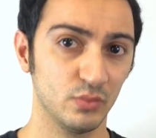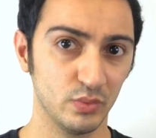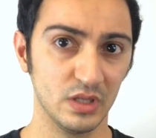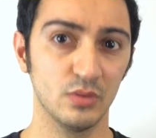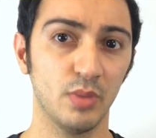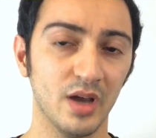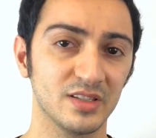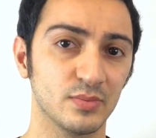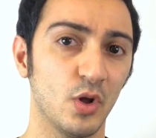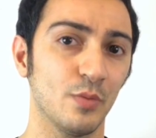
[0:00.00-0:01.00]
when you buy
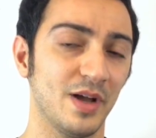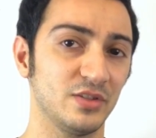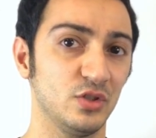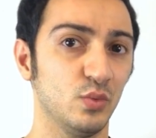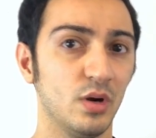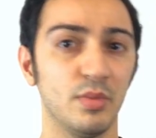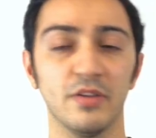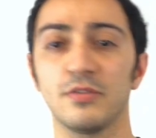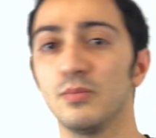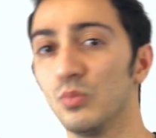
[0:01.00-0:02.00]
small amounts, you want to buy
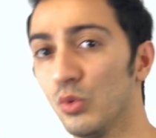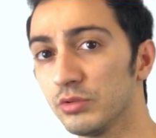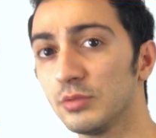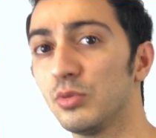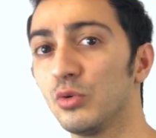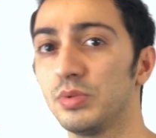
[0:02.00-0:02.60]
from multiple